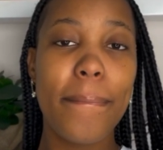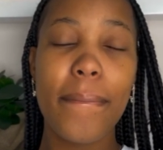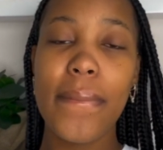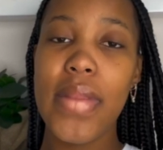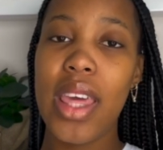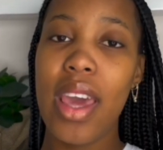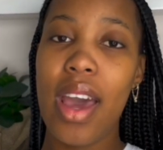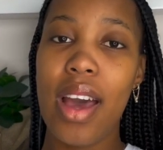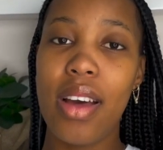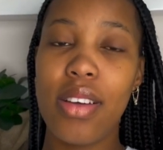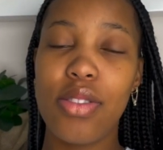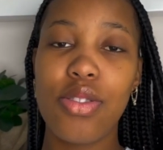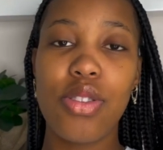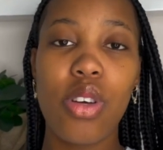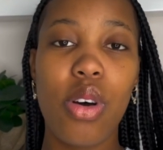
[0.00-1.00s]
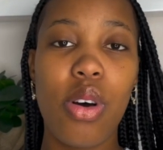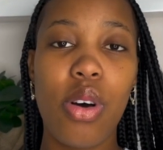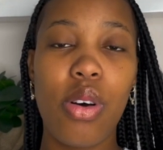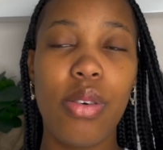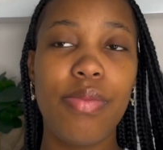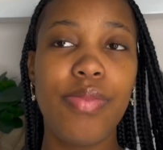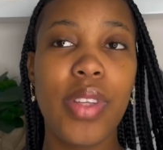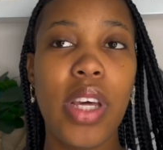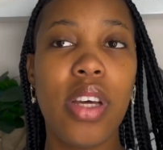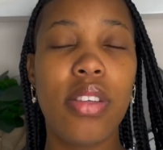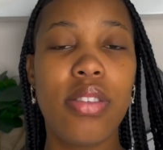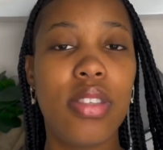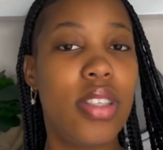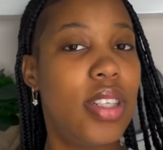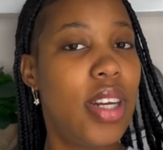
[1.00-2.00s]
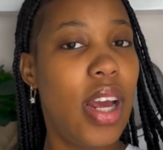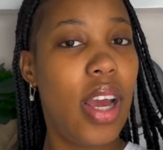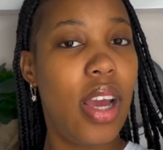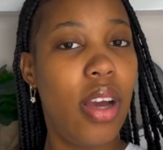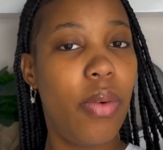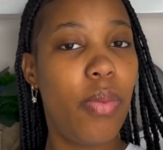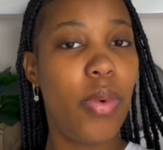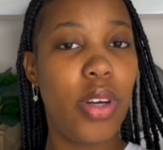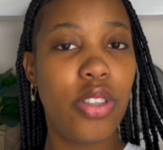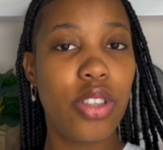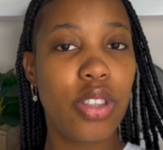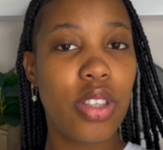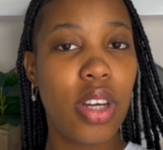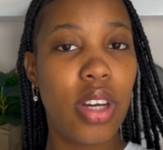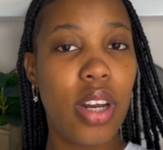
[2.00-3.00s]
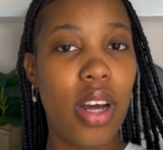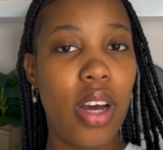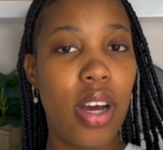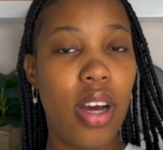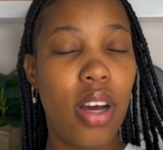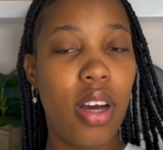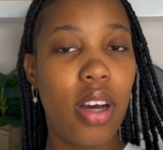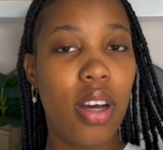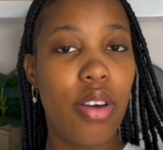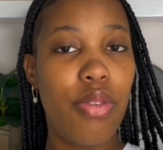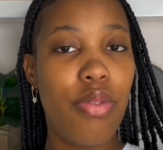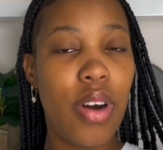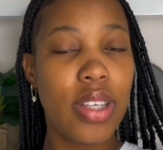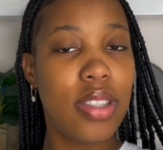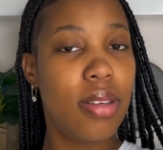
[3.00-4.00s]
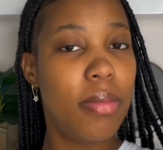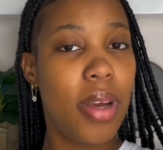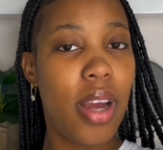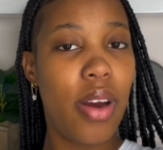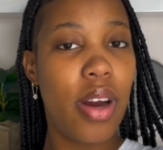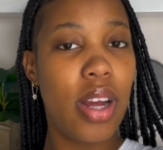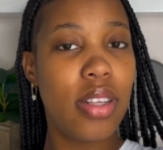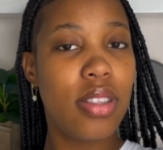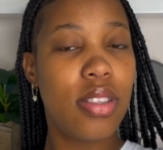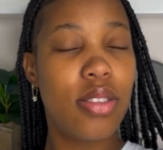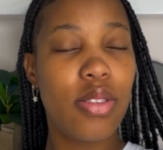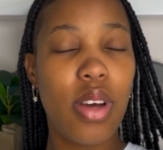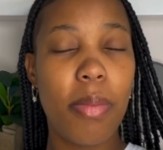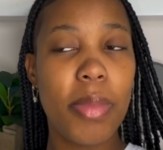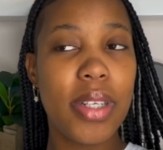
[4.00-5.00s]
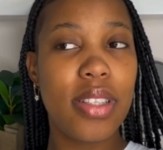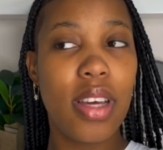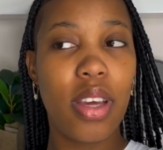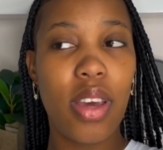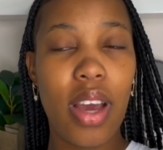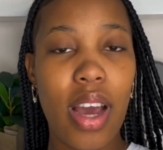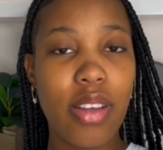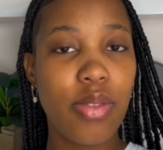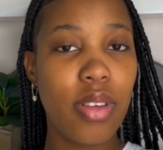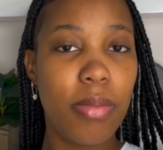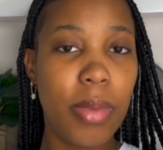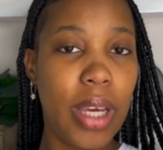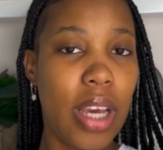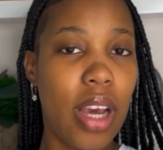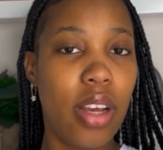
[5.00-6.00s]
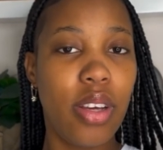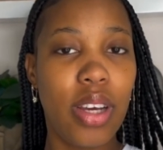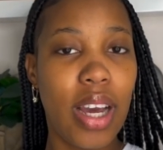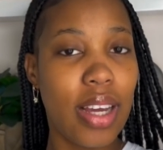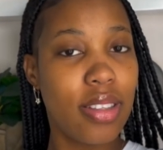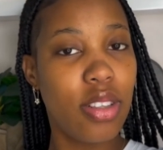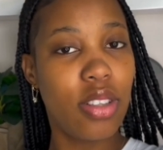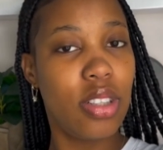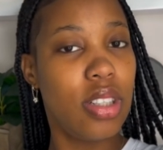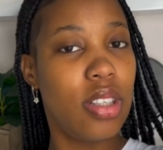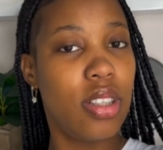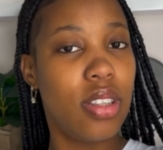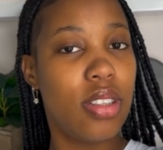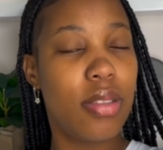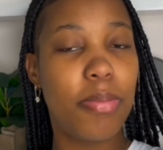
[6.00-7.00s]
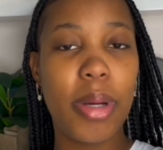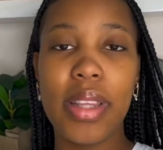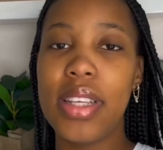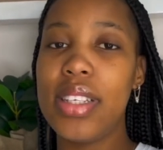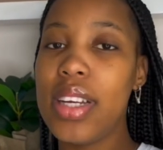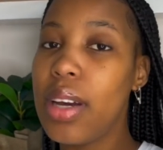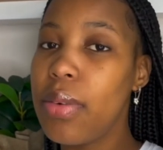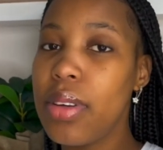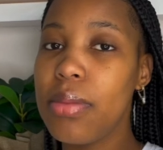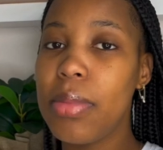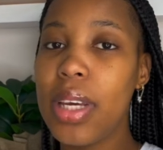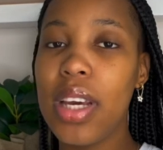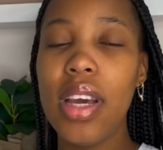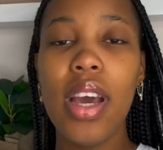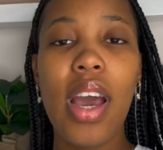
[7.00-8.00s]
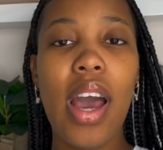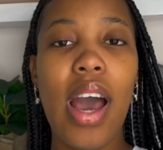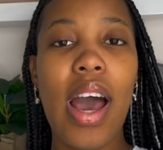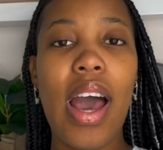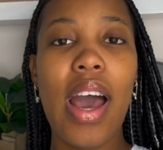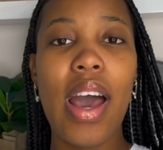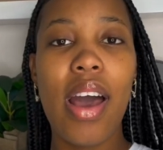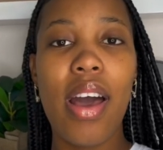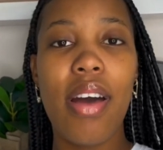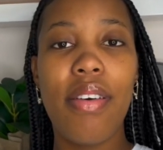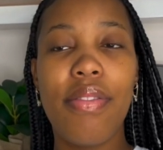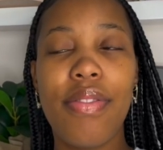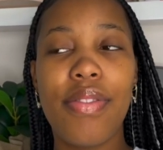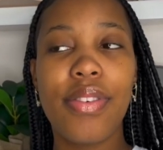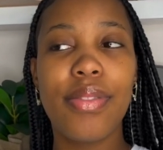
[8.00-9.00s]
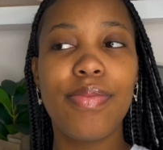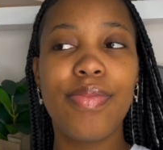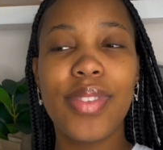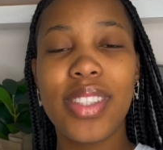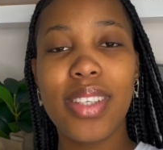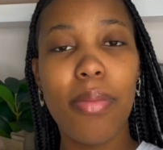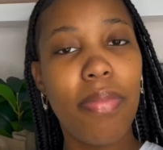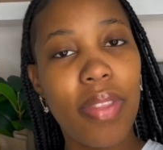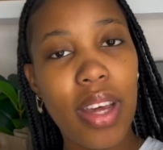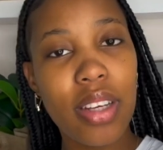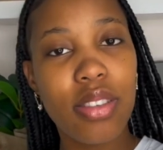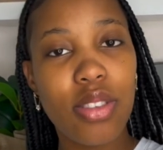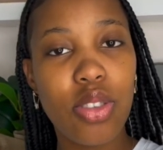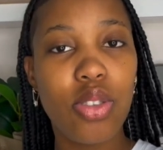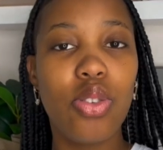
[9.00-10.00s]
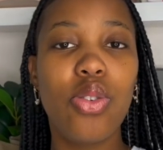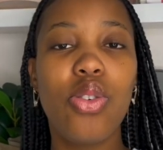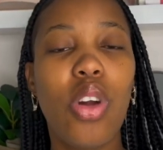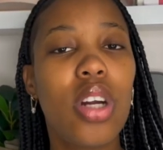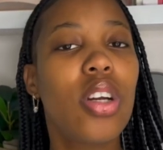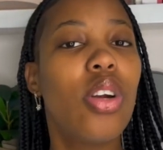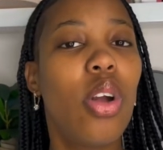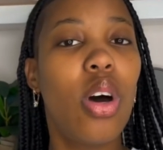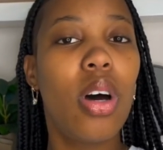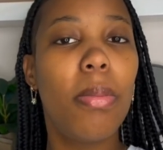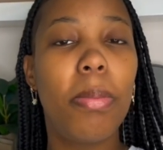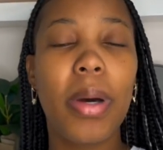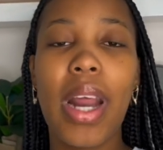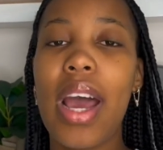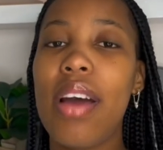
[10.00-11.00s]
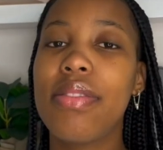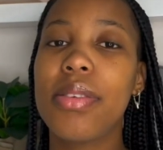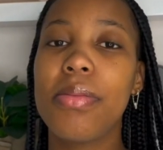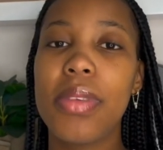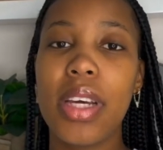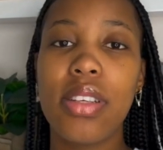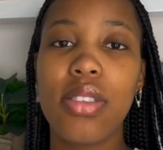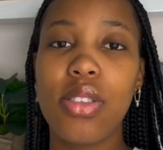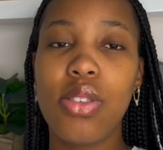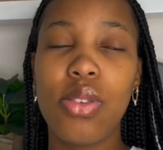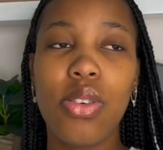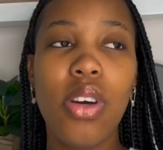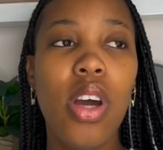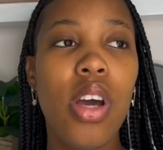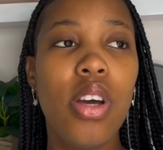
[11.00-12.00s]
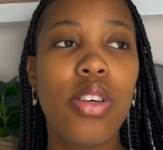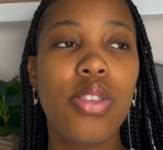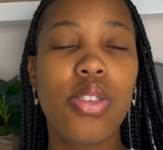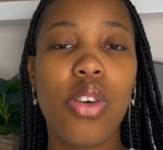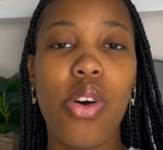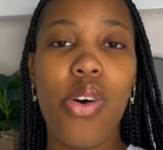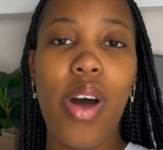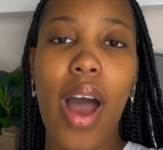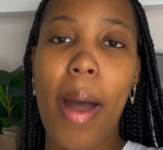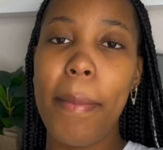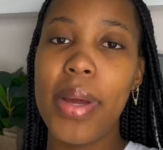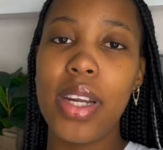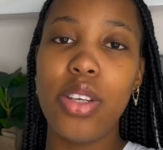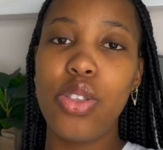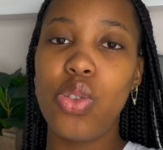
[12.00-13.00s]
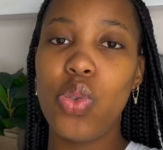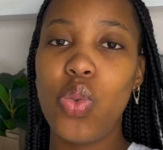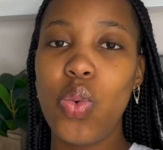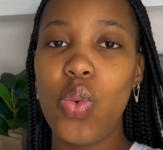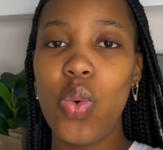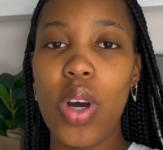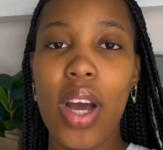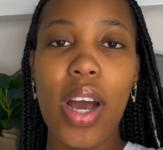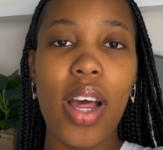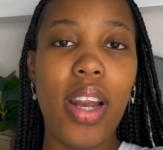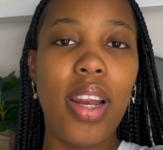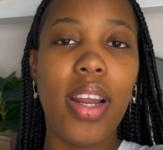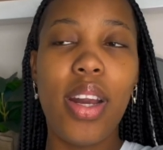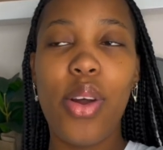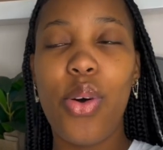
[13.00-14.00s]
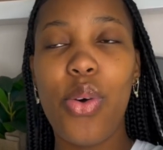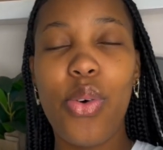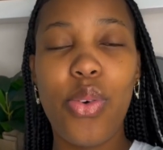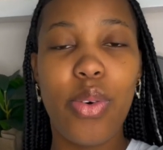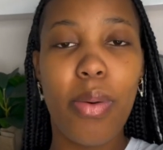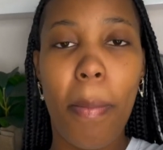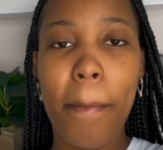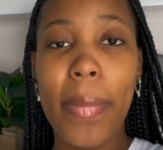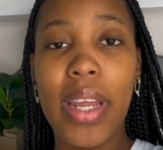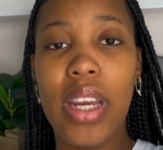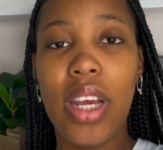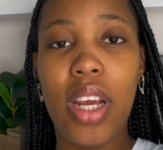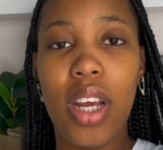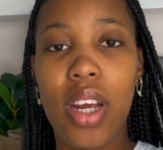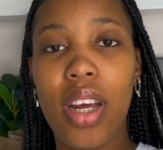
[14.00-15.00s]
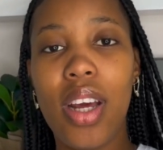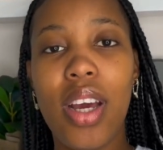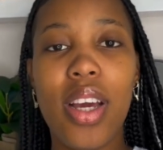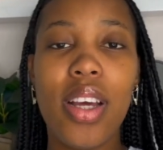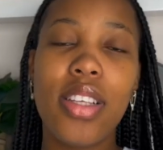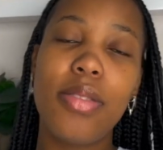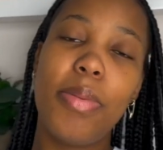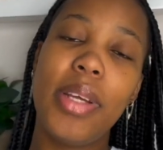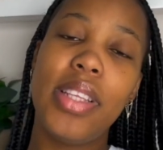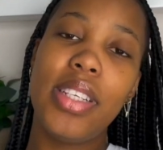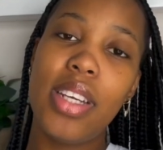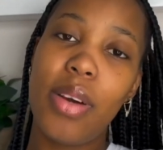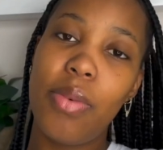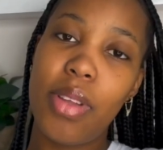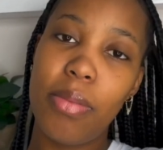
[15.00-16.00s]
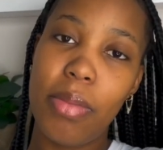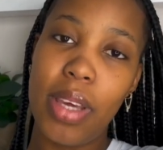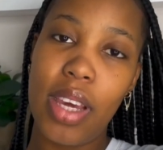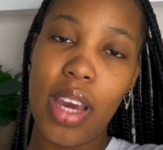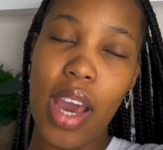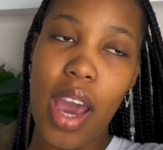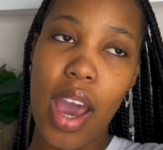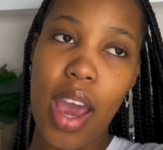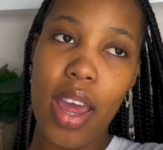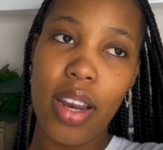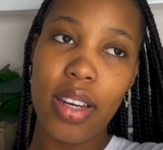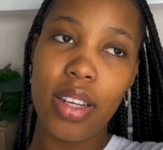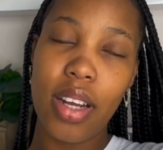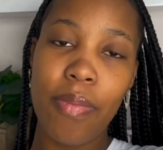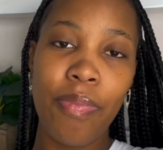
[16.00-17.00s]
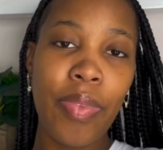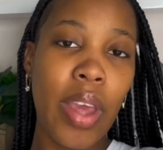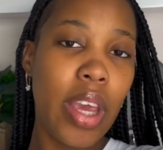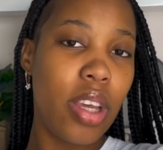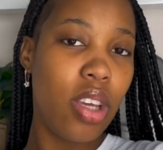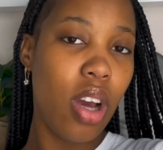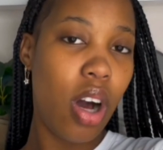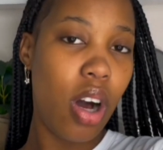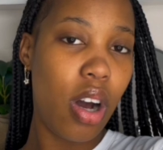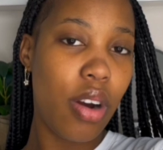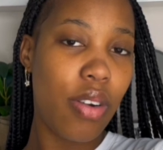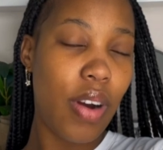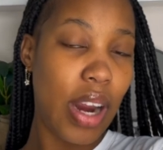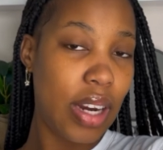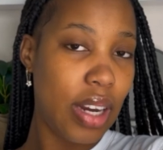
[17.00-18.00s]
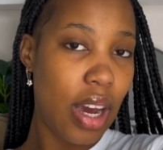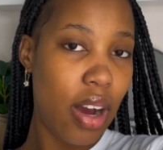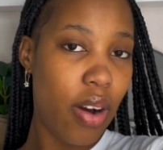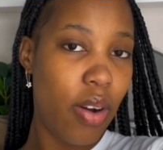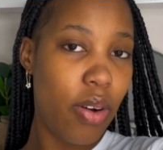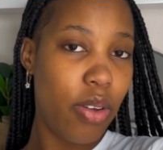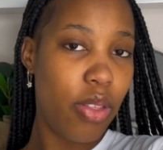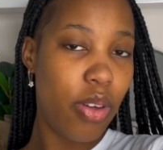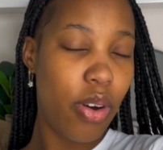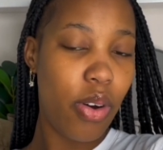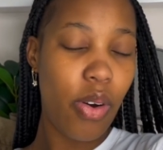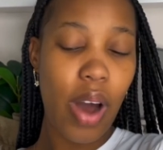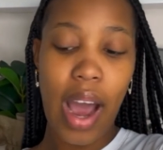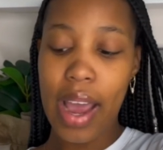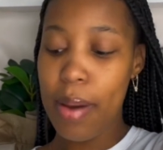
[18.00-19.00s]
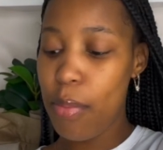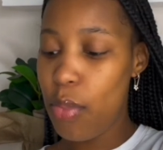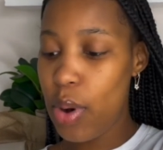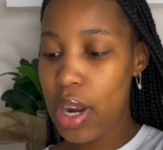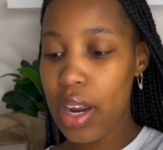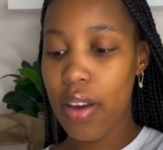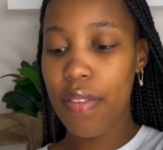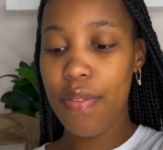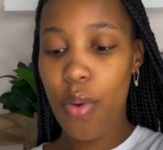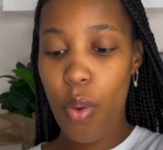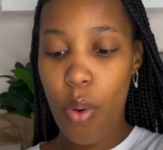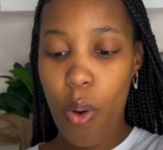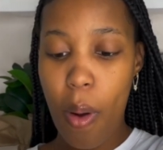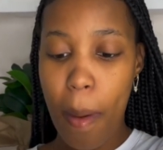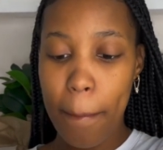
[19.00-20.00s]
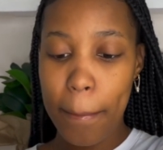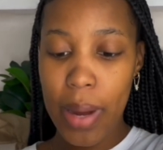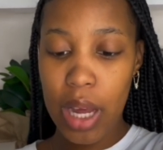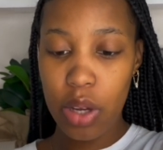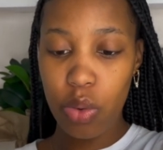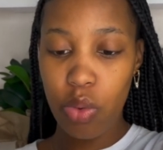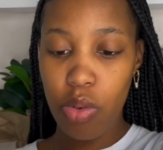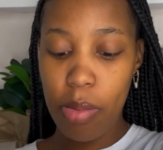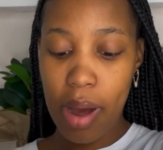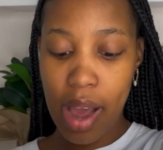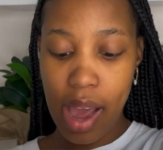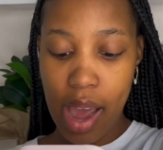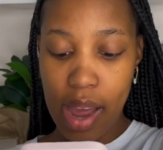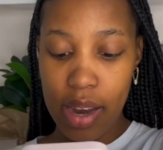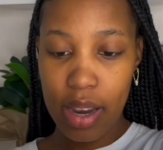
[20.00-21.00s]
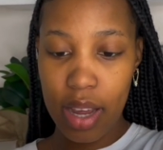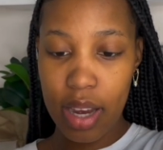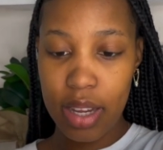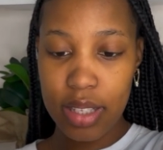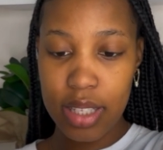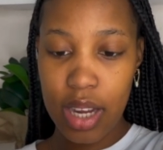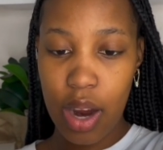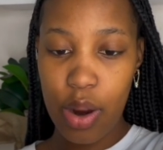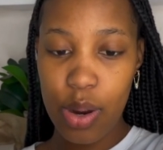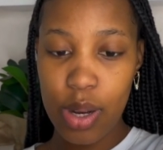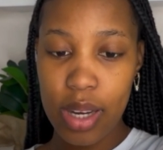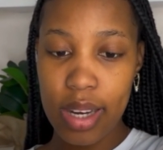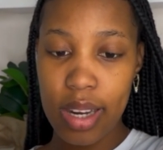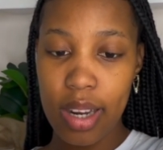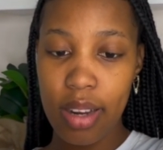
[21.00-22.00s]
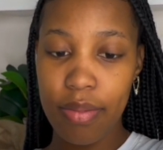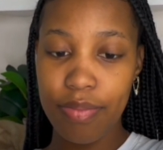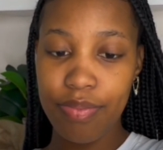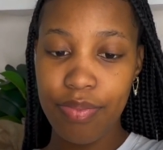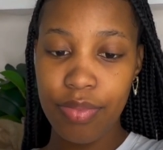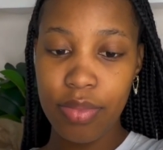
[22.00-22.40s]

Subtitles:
Yeah, so today we're just gonna run some errands. So I'm gonna take you guys with me and you guys are gonna spend the day with me. I have some things to do, not a lot, but I have some things to do, so I'm gonna do a little mini spend the day with me. And yeah, right now though, I am waiting for my Uber and it is currently